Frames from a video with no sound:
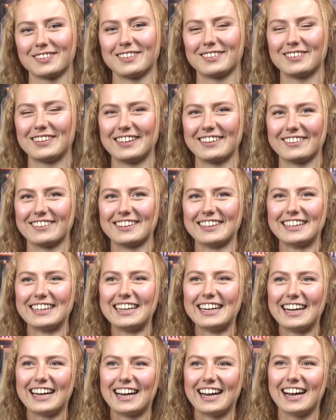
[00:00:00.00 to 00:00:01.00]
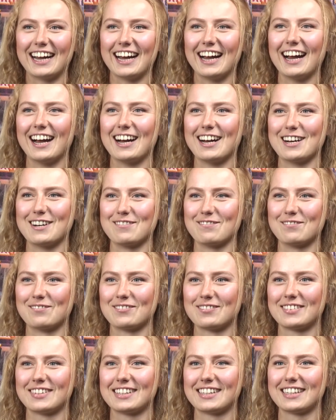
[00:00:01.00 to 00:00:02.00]
Wow. Um,
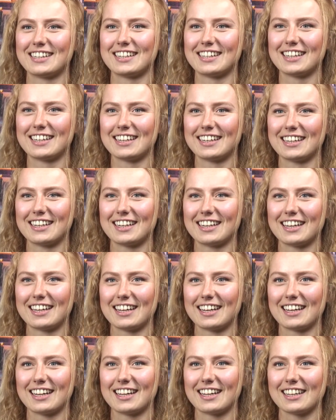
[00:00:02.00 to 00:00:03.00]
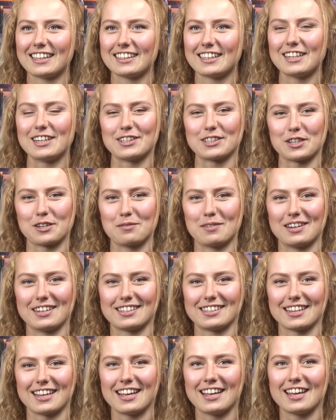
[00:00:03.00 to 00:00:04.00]
there's so
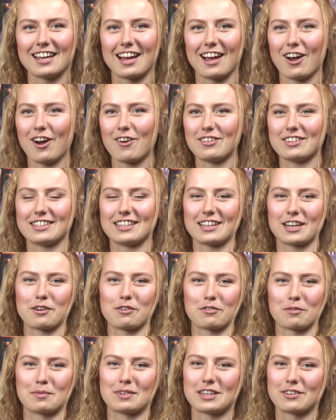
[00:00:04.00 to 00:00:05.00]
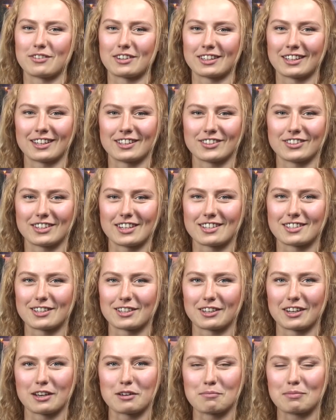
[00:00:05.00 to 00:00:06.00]
much. It, obviously, coming from a different country, it's a
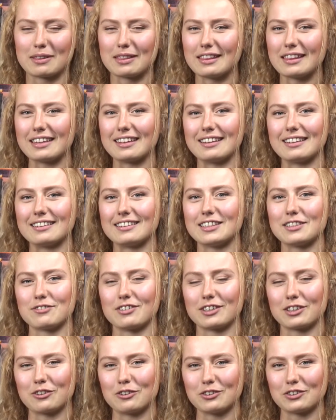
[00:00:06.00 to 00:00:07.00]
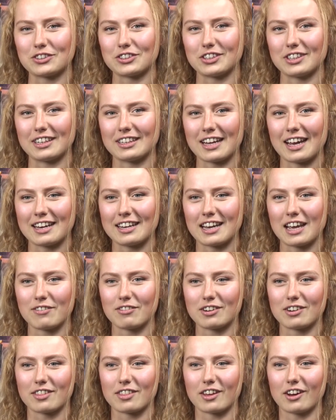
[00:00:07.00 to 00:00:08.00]
completely different culture, and I
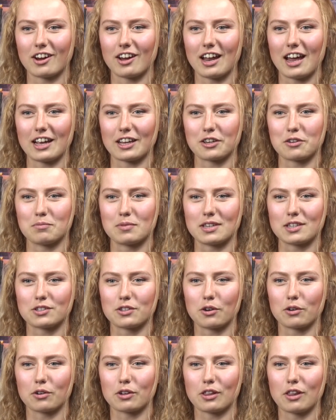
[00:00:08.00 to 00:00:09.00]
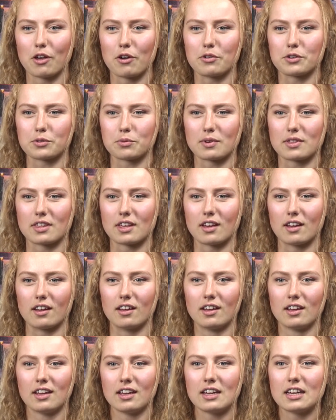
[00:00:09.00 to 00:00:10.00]
never thought I could be so close with a,
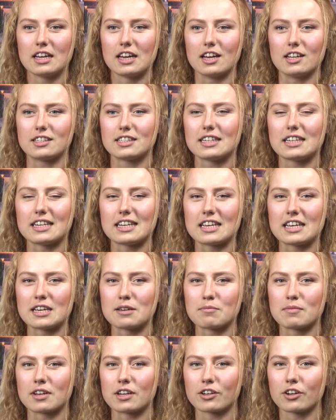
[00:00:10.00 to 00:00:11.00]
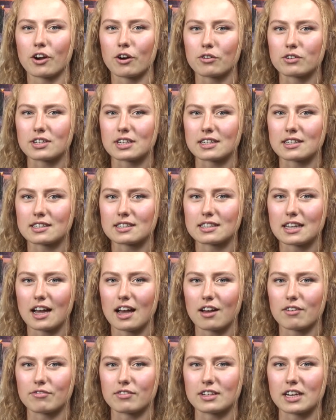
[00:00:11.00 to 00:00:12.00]
a team and a coaching
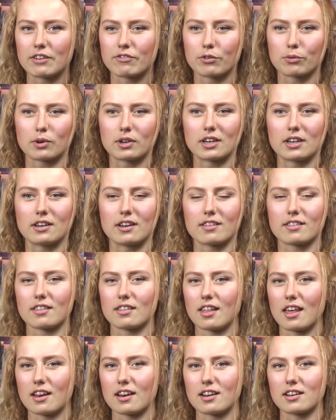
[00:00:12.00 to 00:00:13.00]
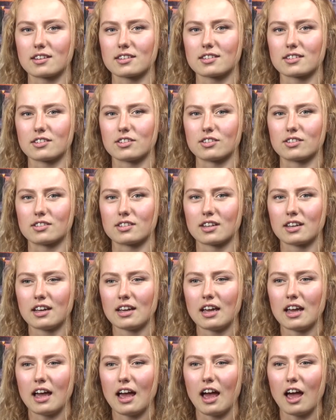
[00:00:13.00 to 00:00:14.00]
staff and everyone in athletics just
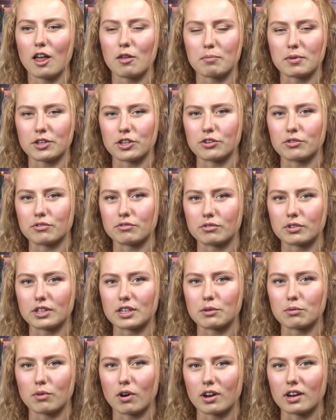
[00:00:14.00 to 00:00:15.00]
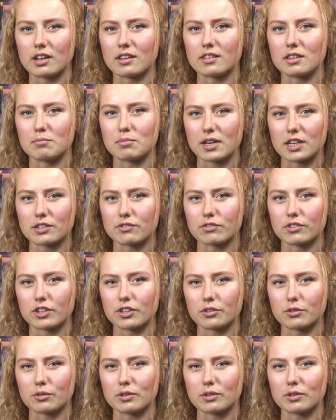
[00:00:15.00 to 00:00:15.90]
helping you and really wanting the best for you.